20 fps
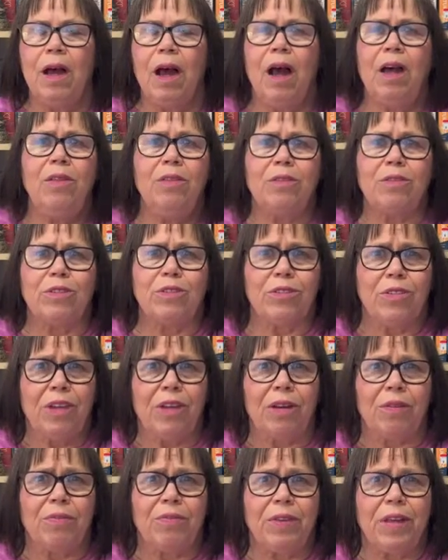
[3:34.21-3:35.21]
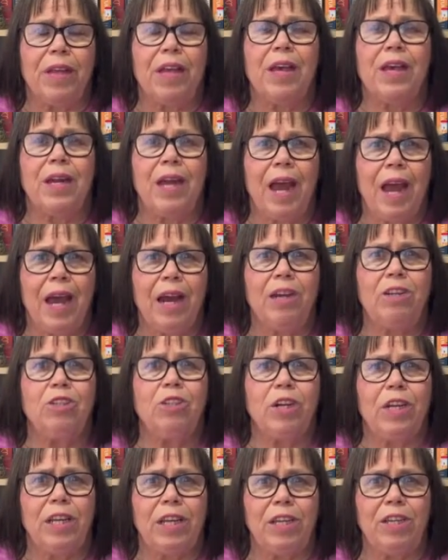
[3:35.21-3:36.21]
other stuff that can
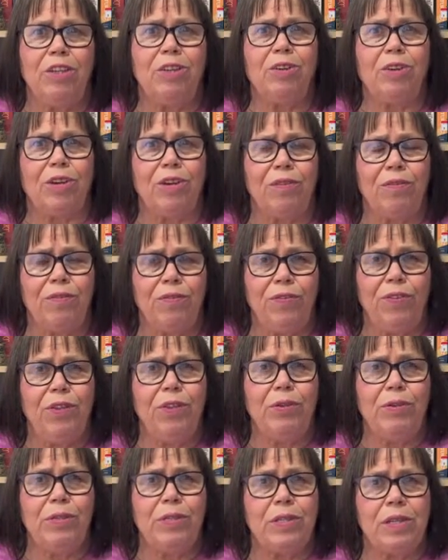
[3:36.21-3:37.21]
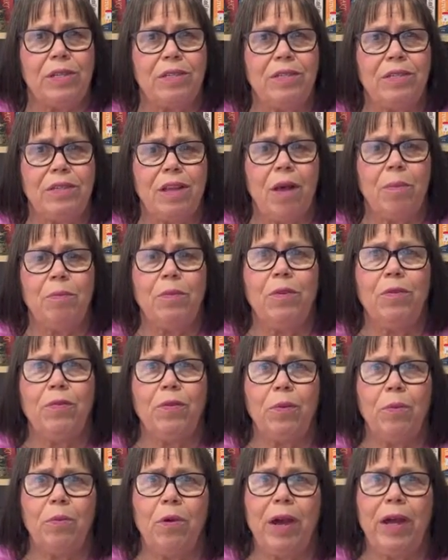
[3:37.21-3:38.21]
actually get you confused and stop you
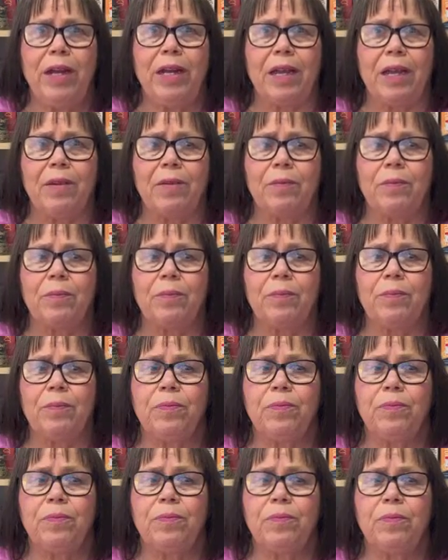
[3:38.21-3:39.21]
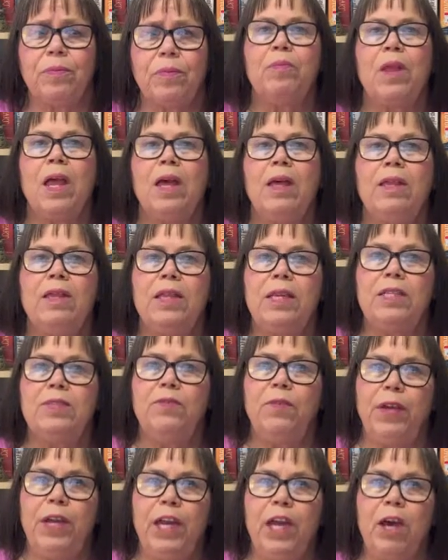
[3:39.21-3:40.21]
from writing. These
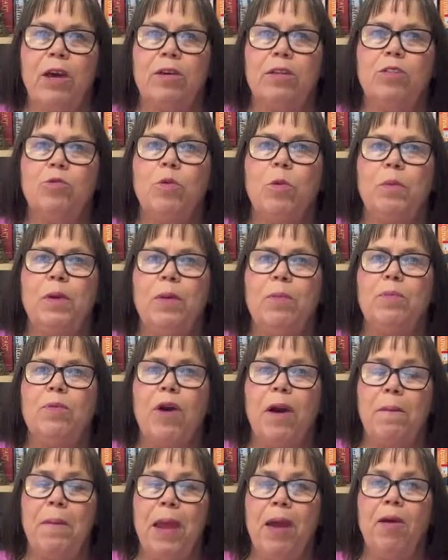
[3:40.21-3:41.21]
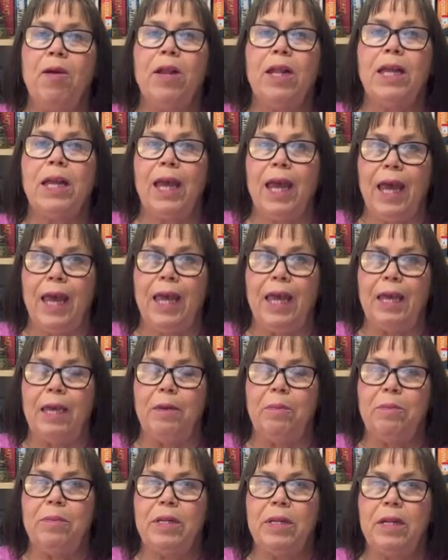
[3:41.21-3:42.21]
videos will be primarily
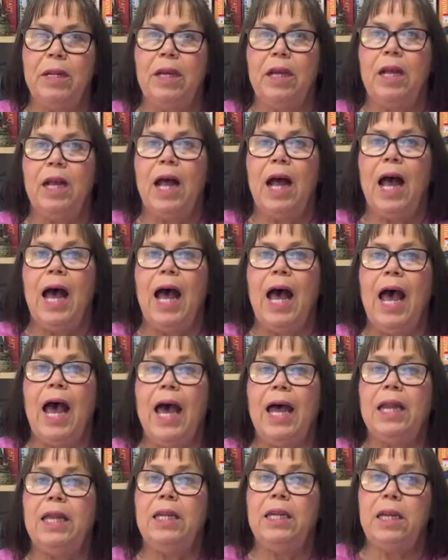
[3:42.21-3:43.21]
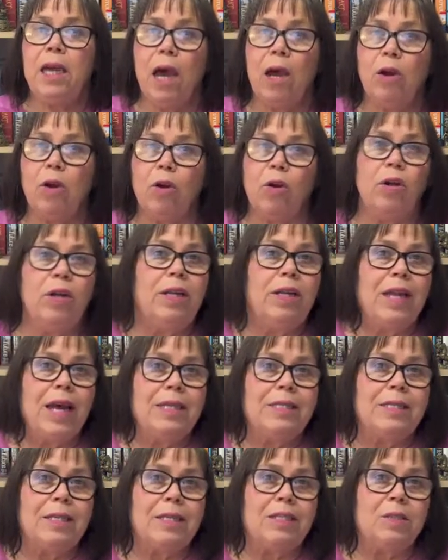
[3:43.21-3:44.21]
aimed at younger,
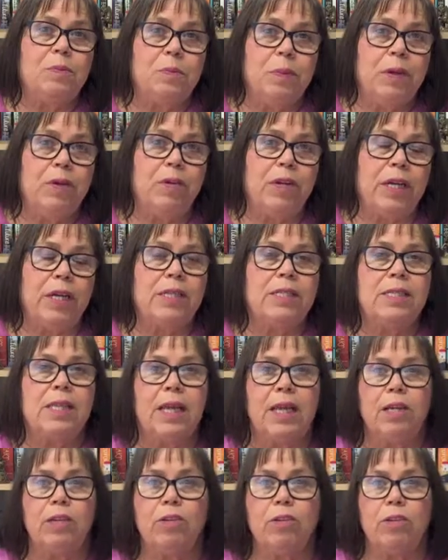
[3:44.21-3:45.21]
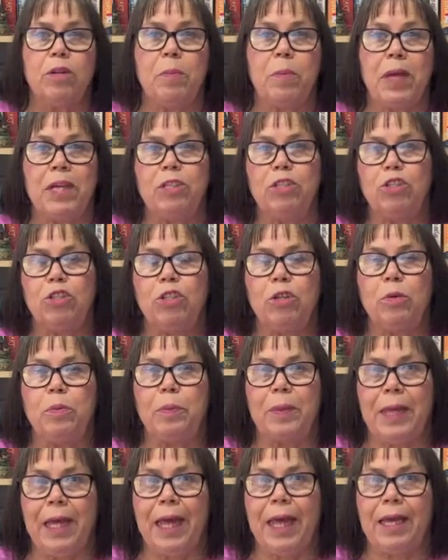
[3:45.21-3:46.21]
less experienced interdimensional
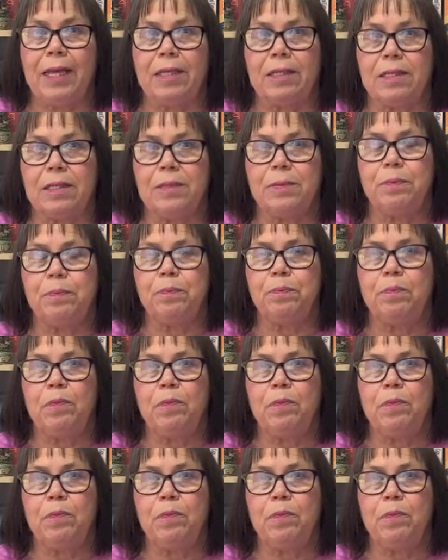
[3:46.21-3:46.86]
beings.